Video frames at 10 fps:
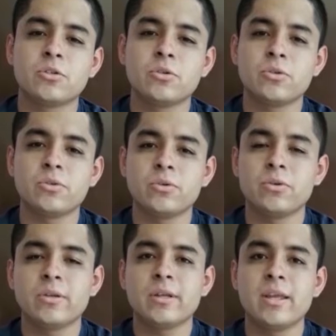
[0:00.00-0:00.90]

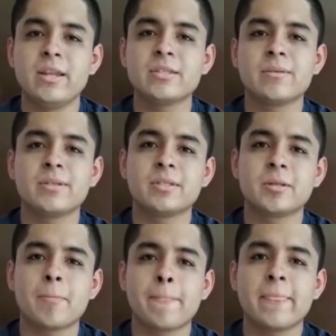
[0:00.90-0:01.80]
to Elizabeth,
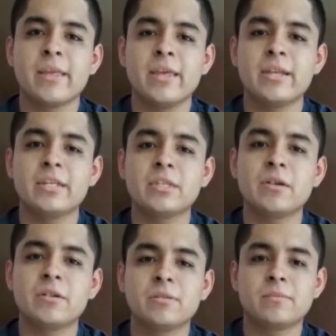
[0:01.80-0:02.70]
and this
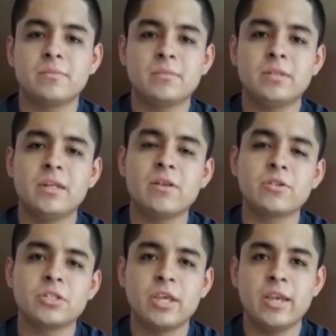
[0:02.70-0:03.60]
letter didn't
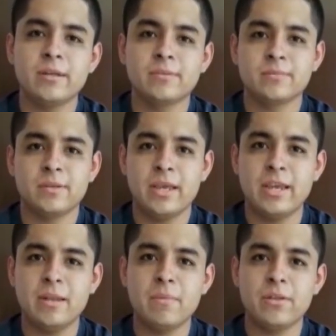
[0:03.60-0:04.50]
contain
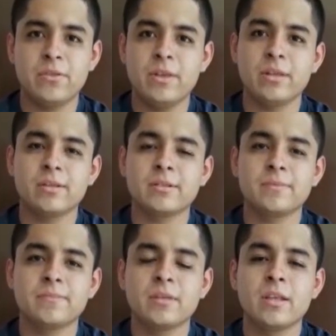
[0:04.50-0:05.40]
any bad thing.
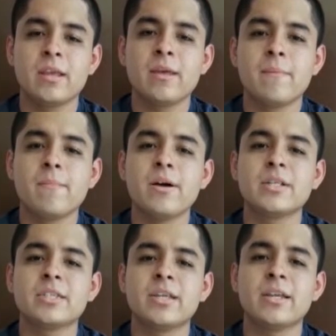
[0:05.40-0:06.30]

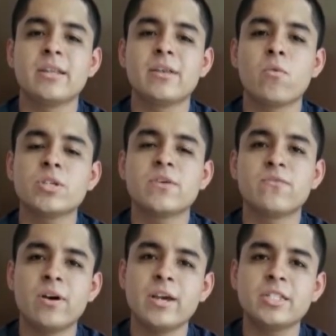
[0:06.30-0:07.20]
But there was a
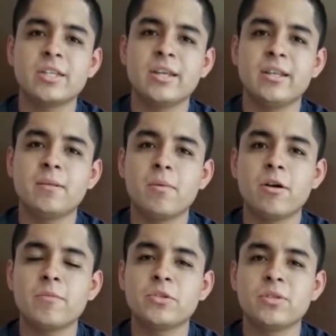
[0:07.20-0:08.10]
fight in that
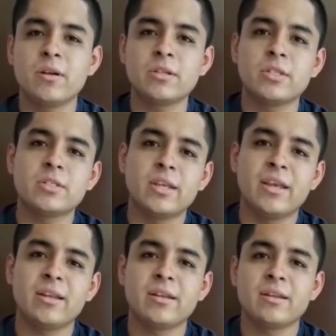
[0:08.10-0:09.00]
part between Darcy
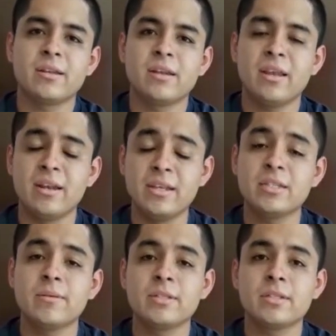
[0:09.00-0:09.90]
and
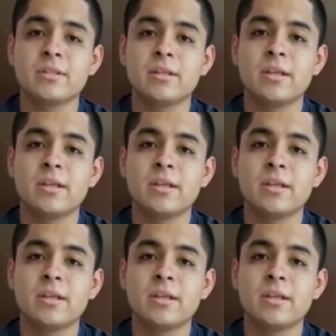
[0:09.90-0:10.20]
Elizabeth